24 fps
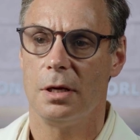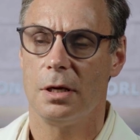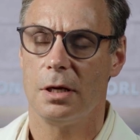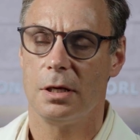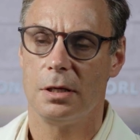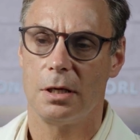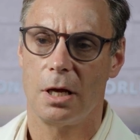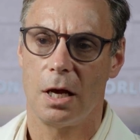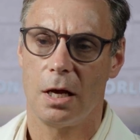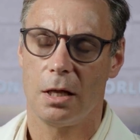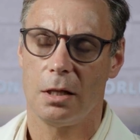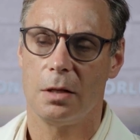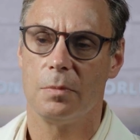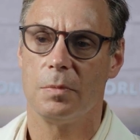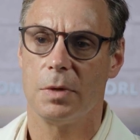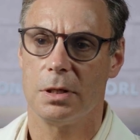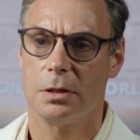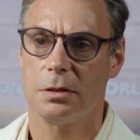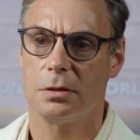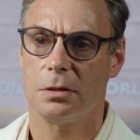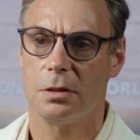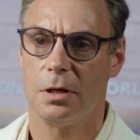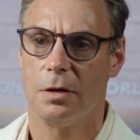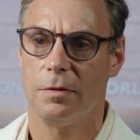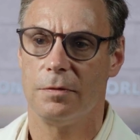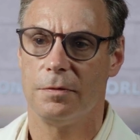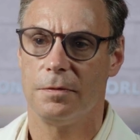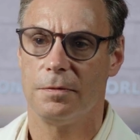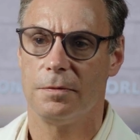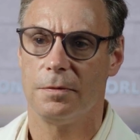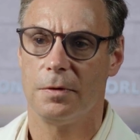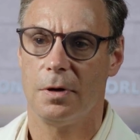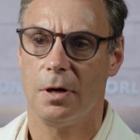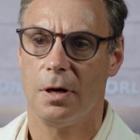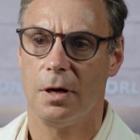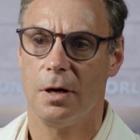and elements
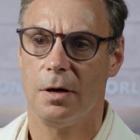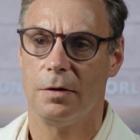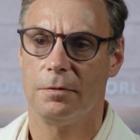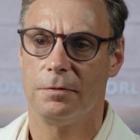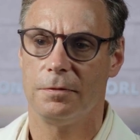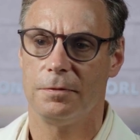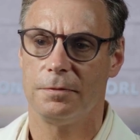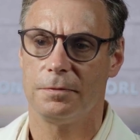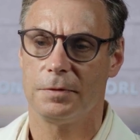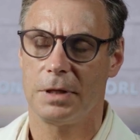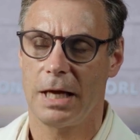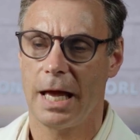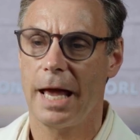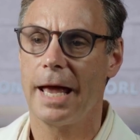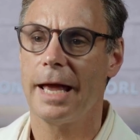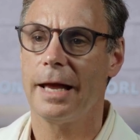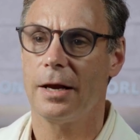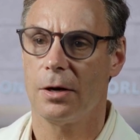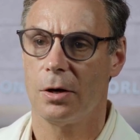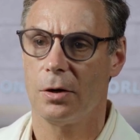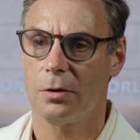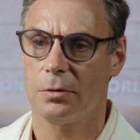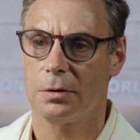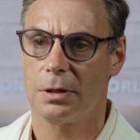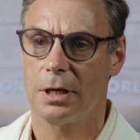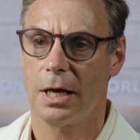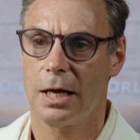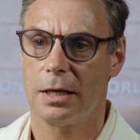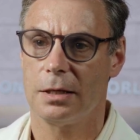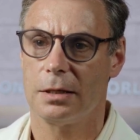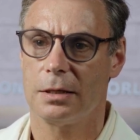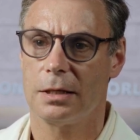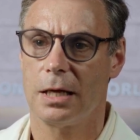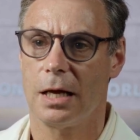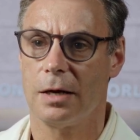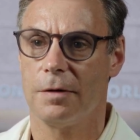of care
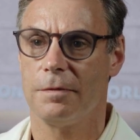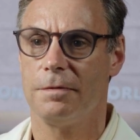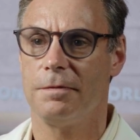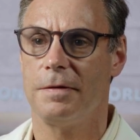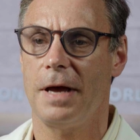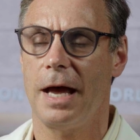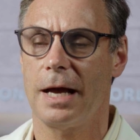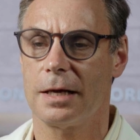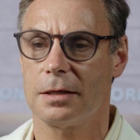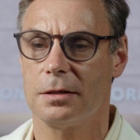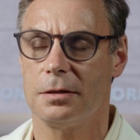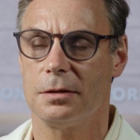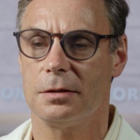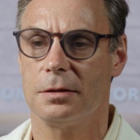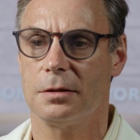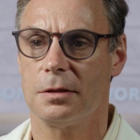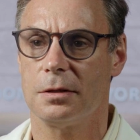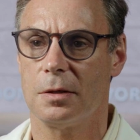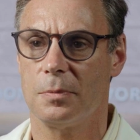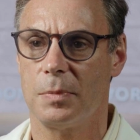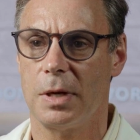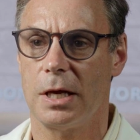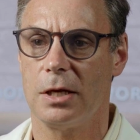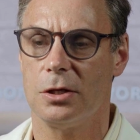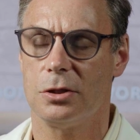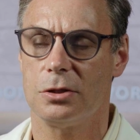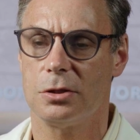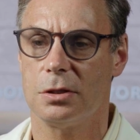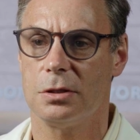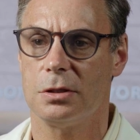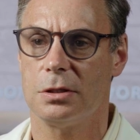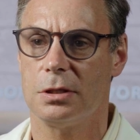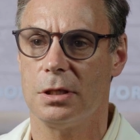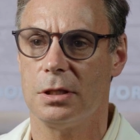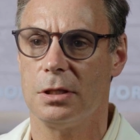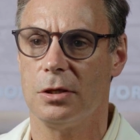that affect
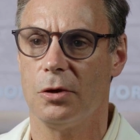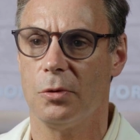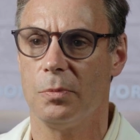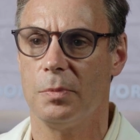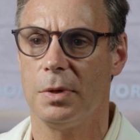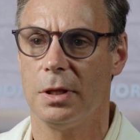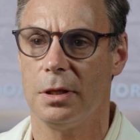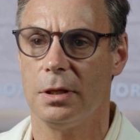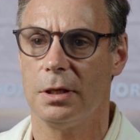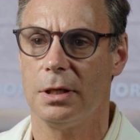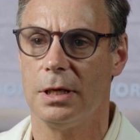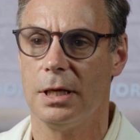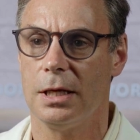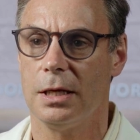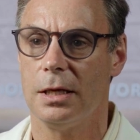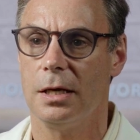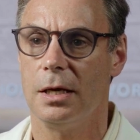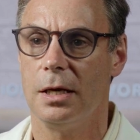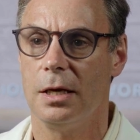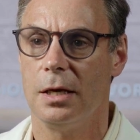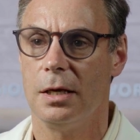patients and their ability